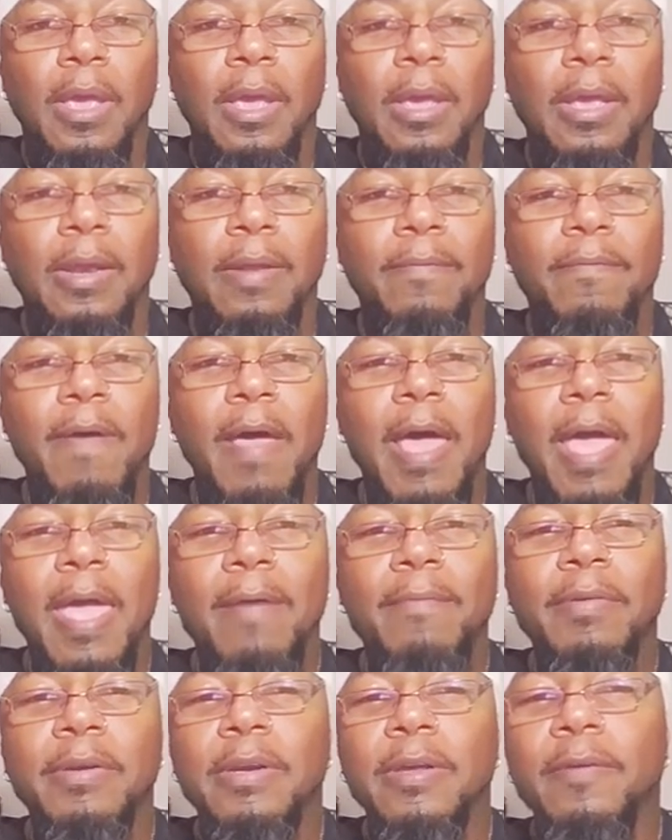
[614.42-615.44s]
And if I
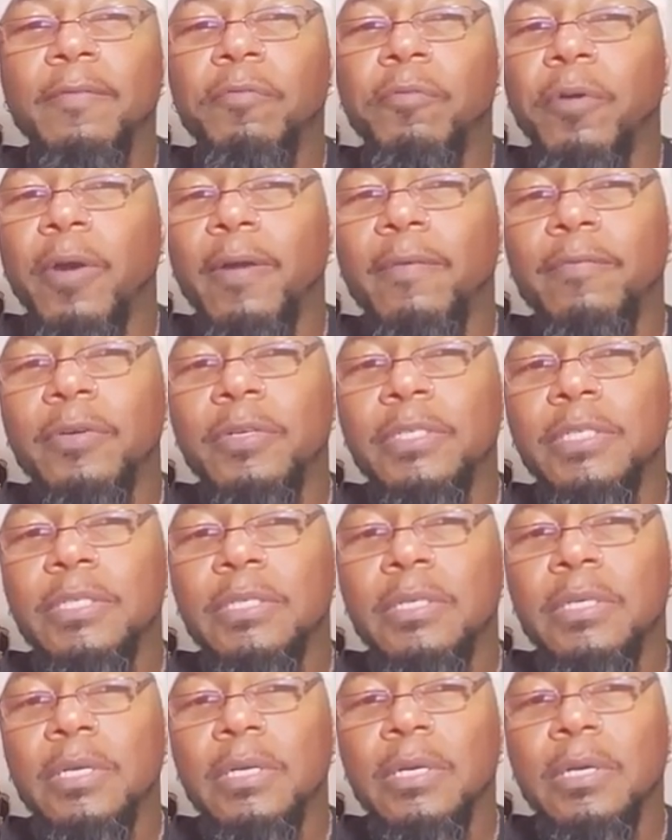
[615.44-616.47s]
have enough
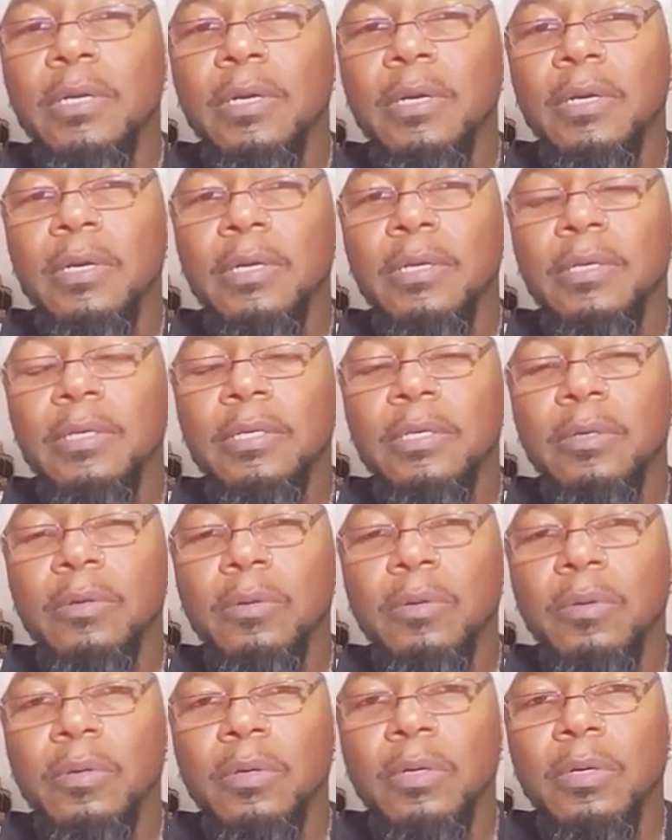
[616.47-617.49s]
reverence
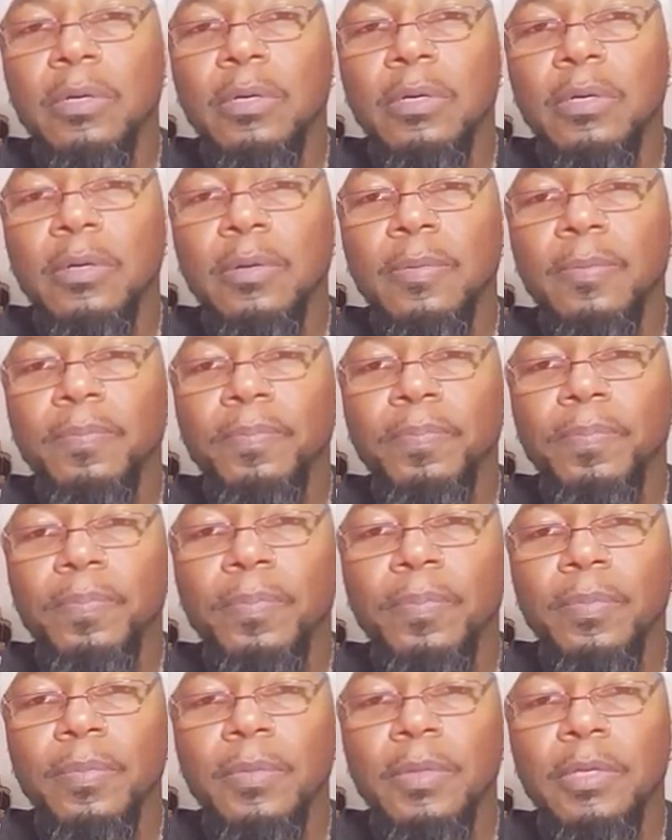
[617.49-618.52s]
to um,
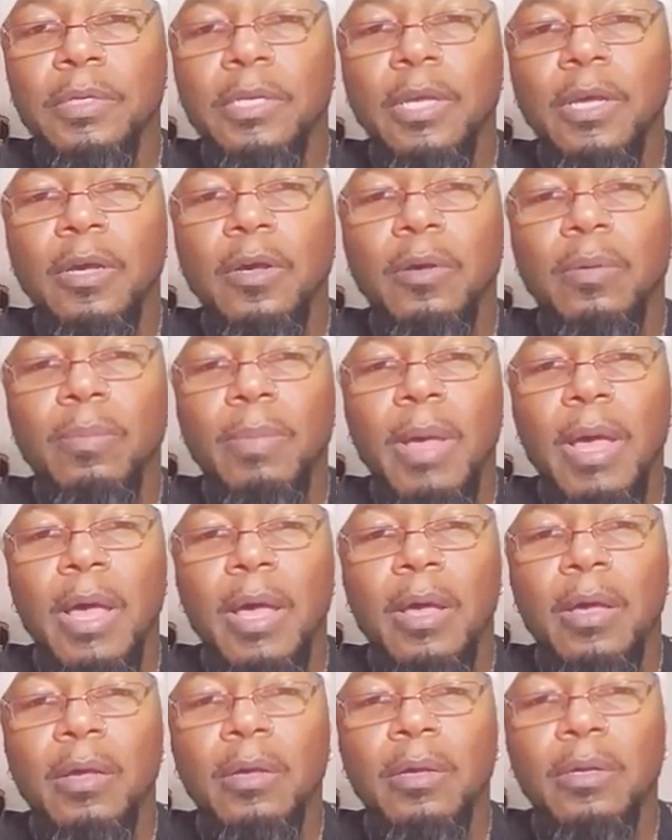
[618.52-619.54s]
tell
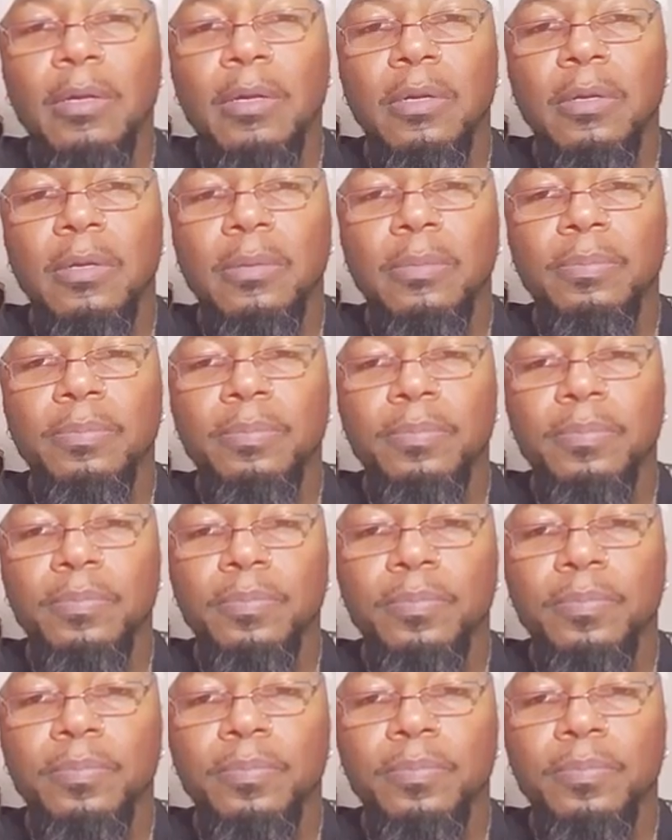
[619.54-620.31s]
my um,